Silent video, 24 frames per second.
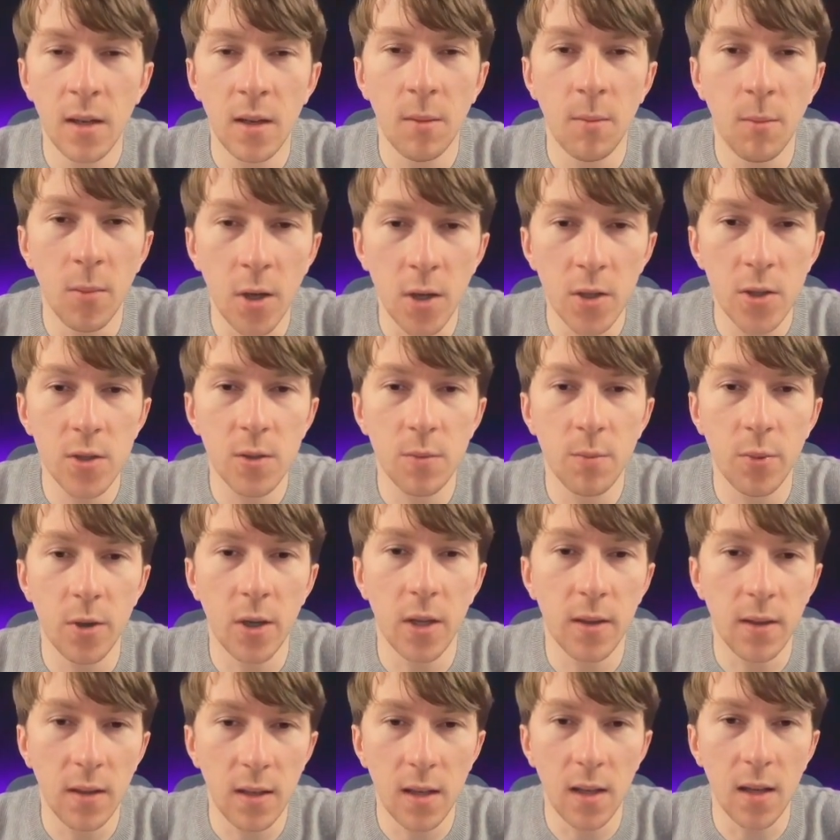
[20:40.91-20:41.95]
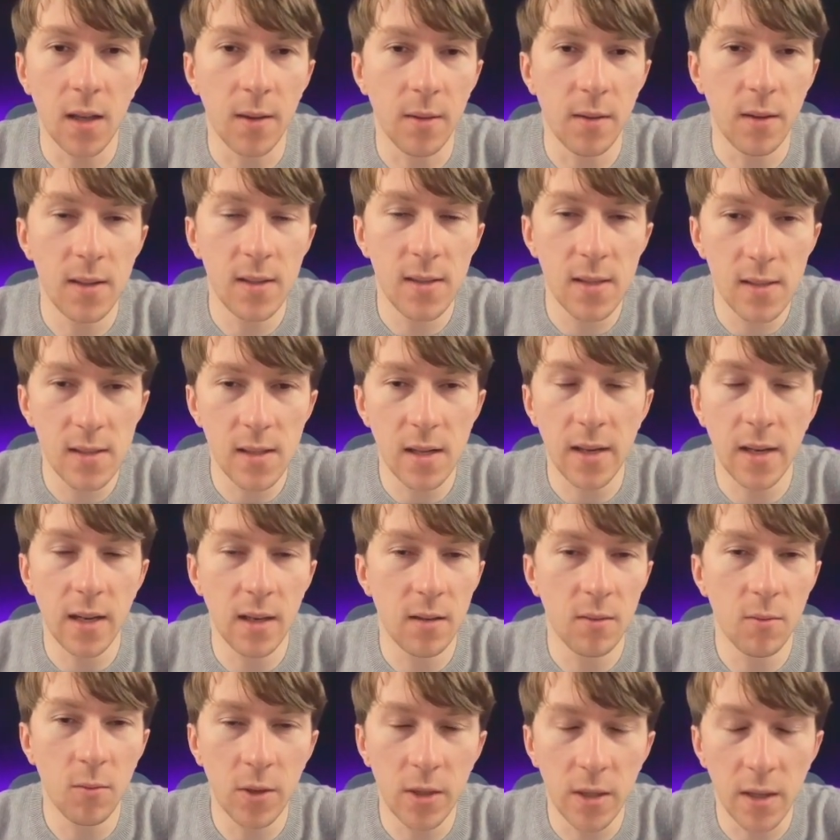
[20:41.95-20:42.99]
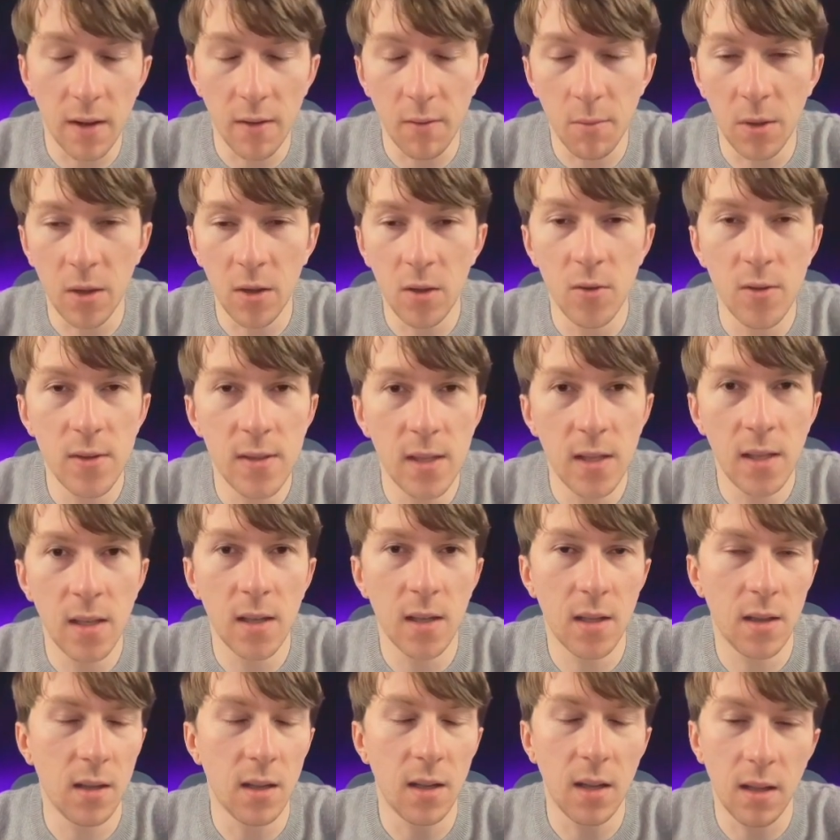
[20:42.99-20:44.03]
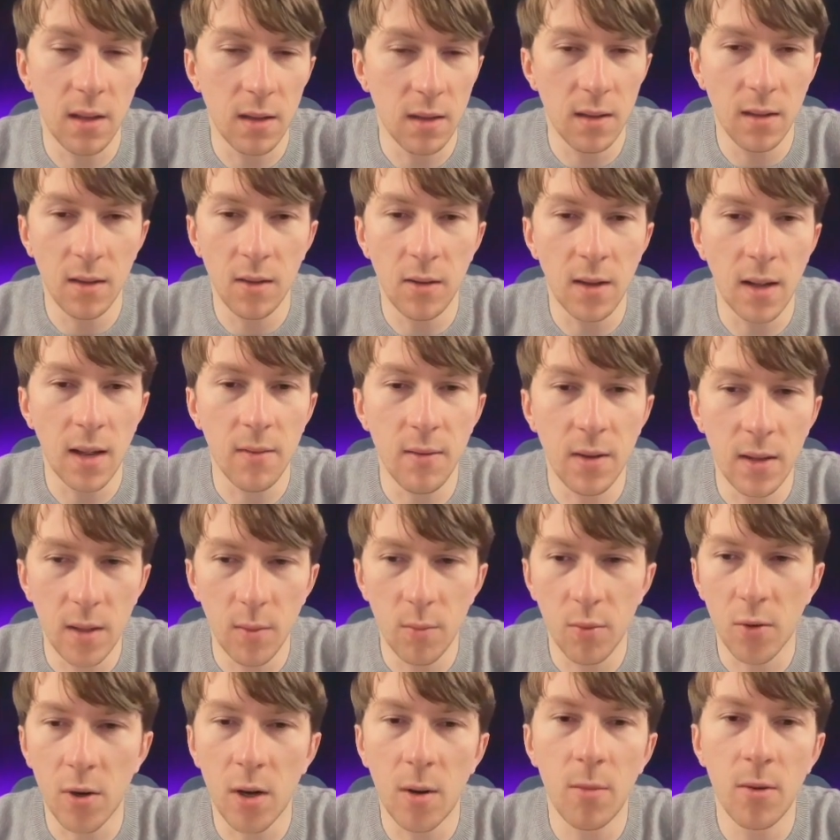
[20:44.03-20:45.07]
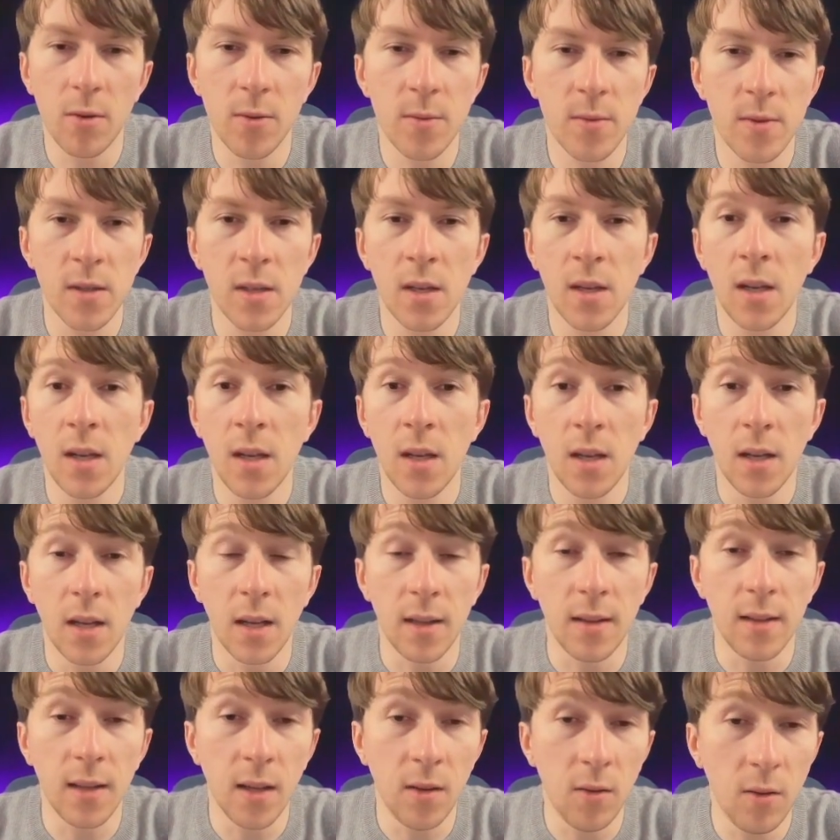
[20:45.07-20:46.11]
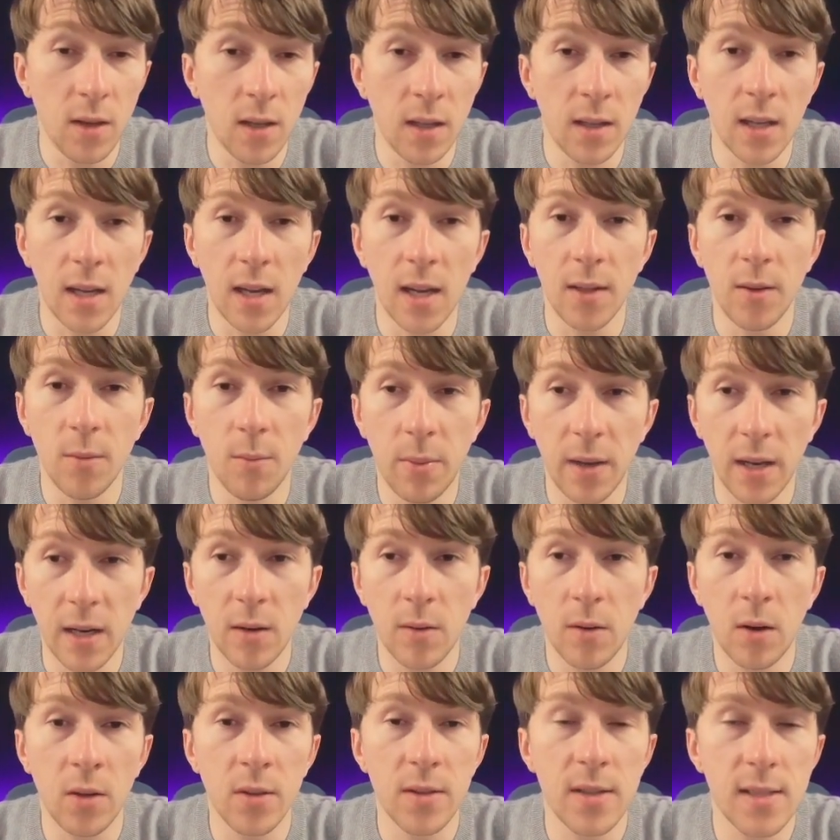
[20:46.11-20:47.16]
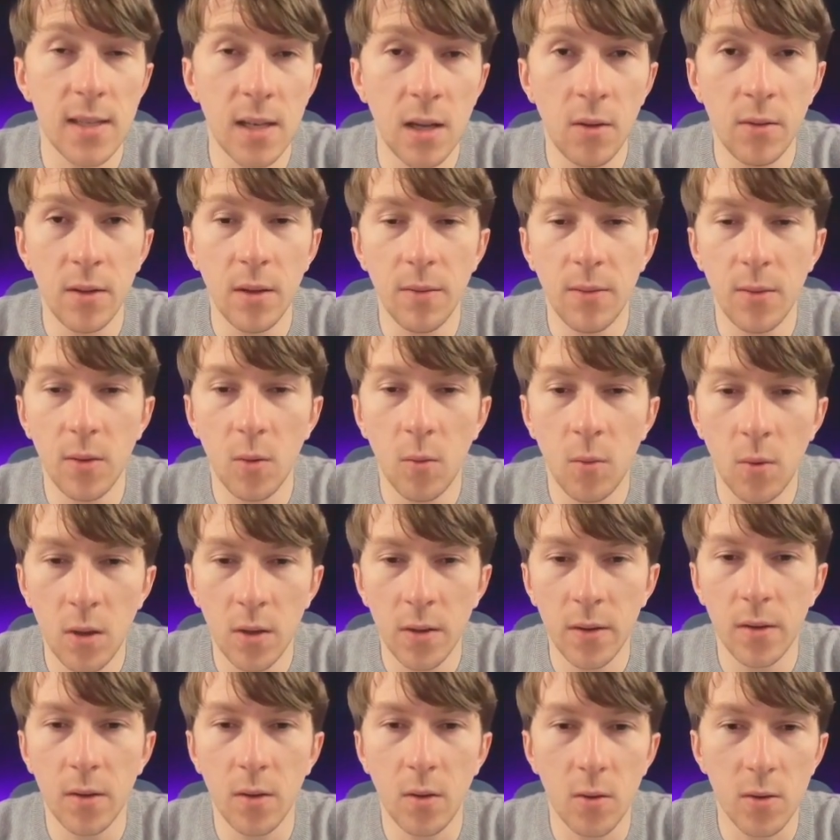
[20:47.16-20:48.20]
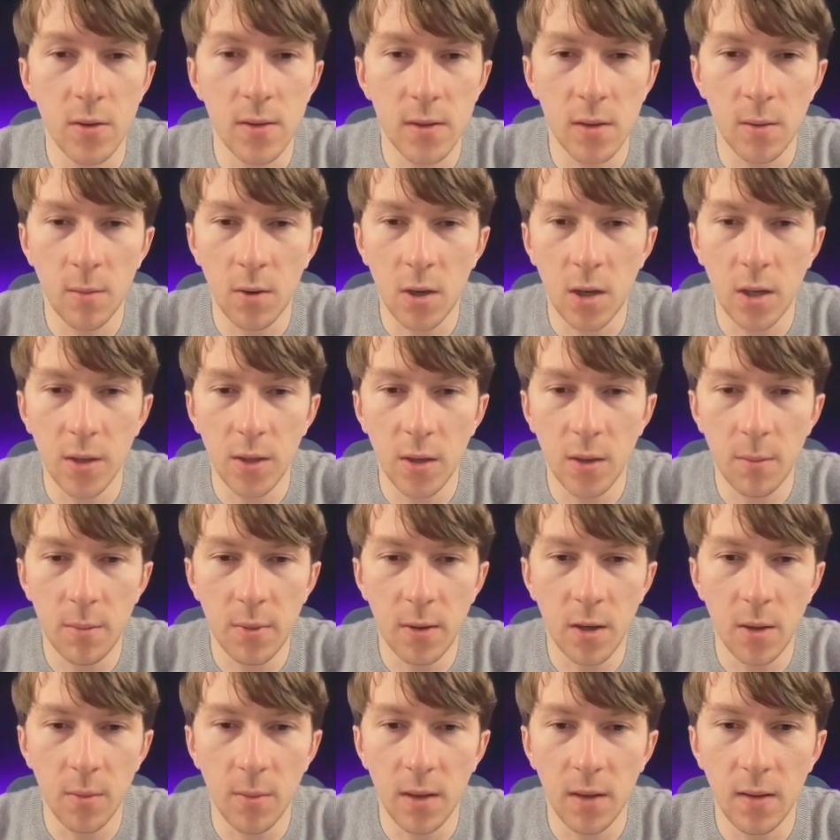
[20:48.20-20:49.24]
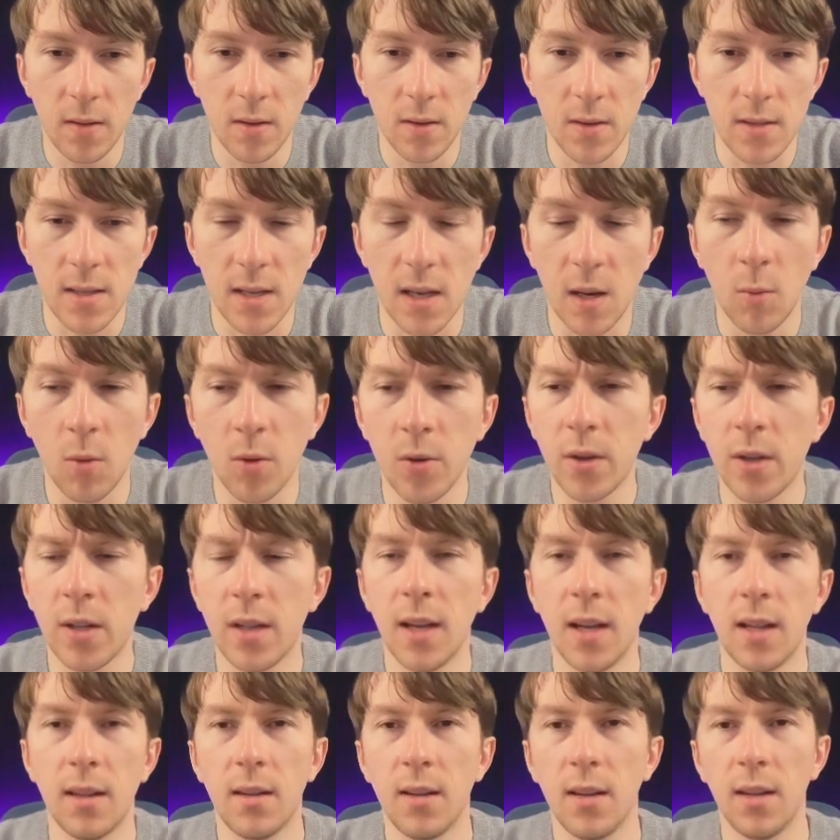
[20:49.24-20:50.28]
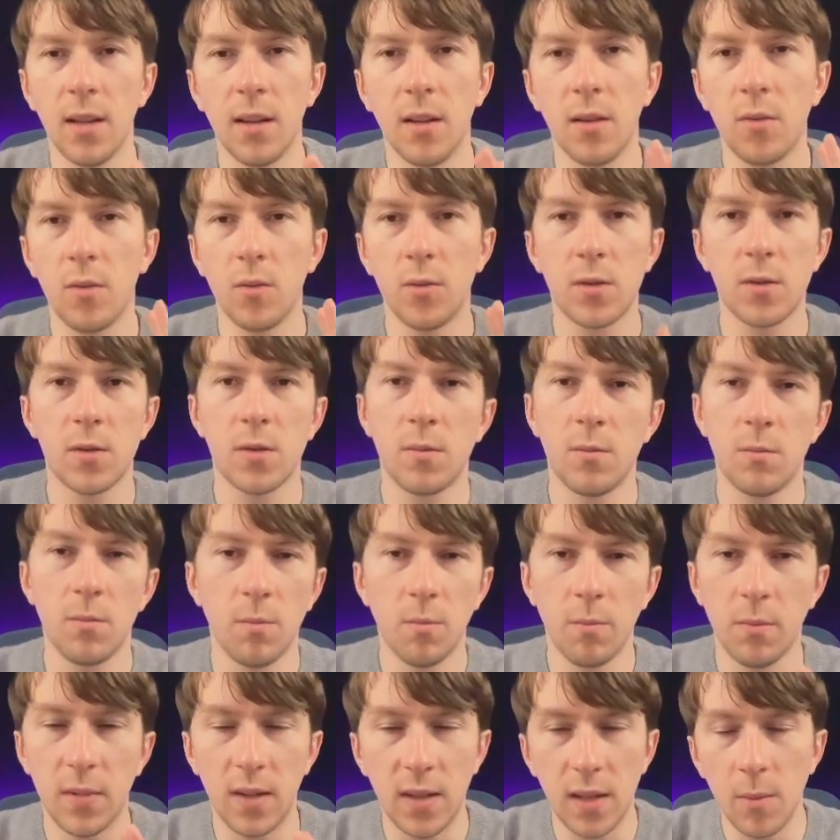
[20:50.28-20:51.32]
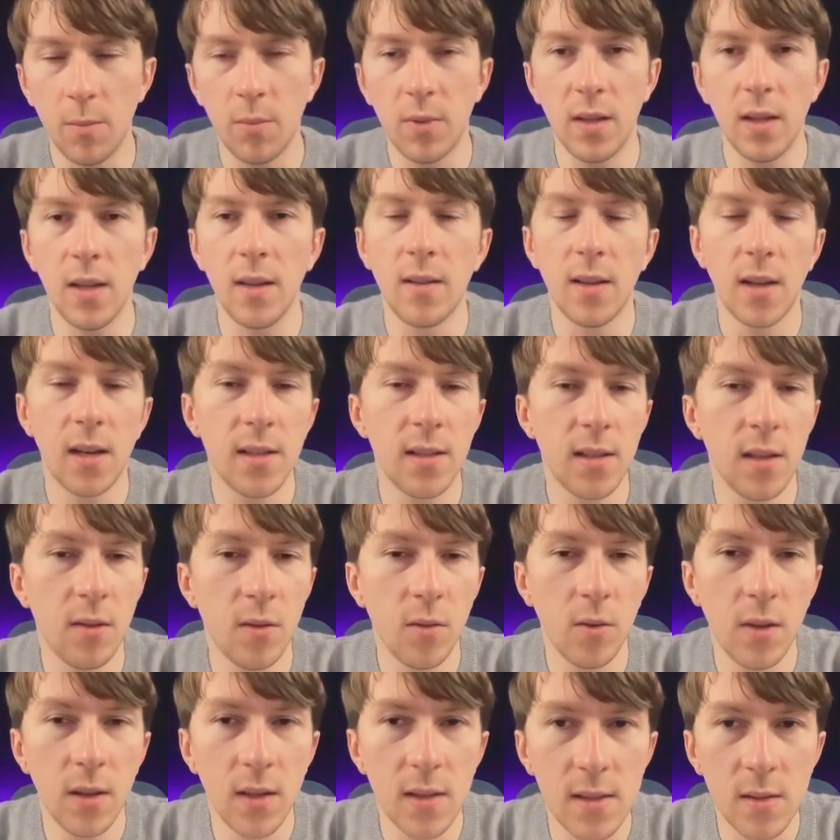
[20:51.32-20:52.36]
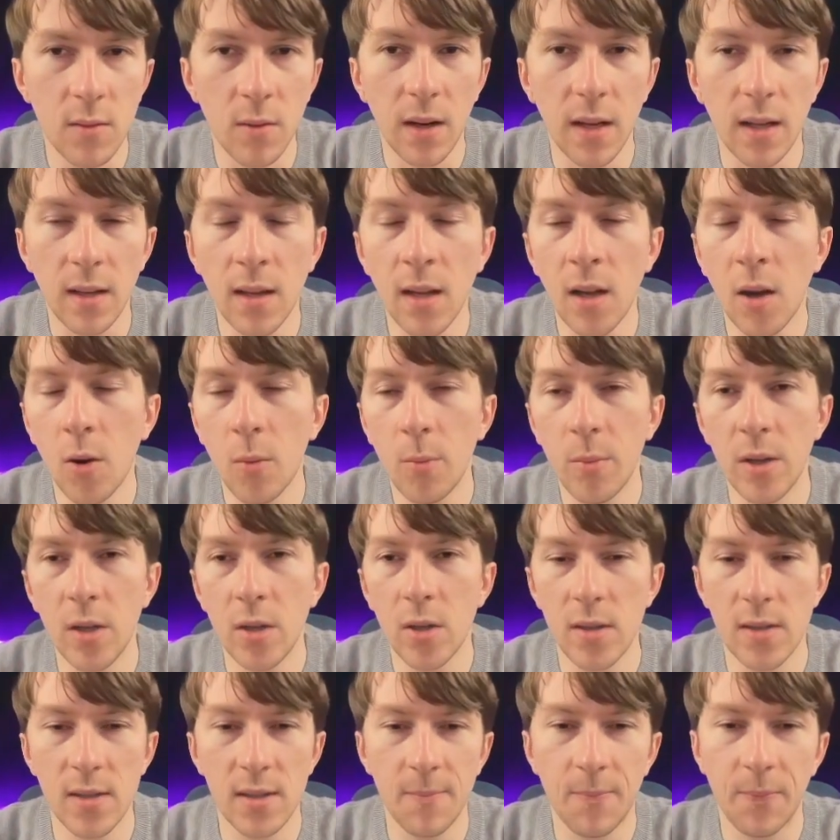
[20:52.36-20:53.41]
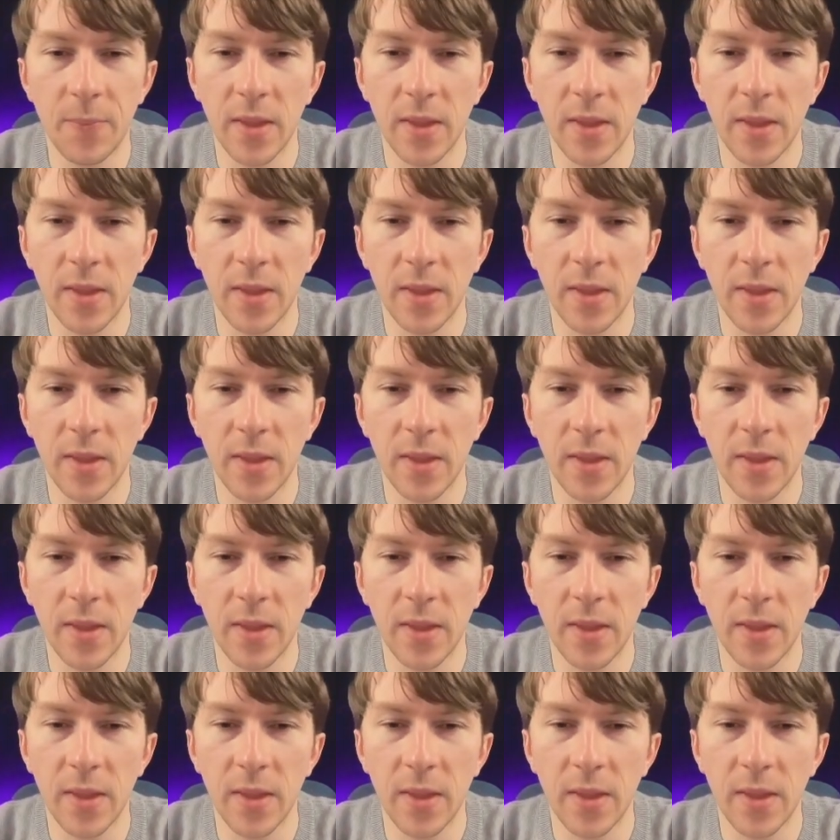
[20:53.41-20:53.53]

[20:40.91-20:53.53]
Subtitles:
much, but yeah, this is like the one that I've been using and that didn't have any problems. And then you can add background sound if you want, or some other parameters. I won't get into deep detail into this right now because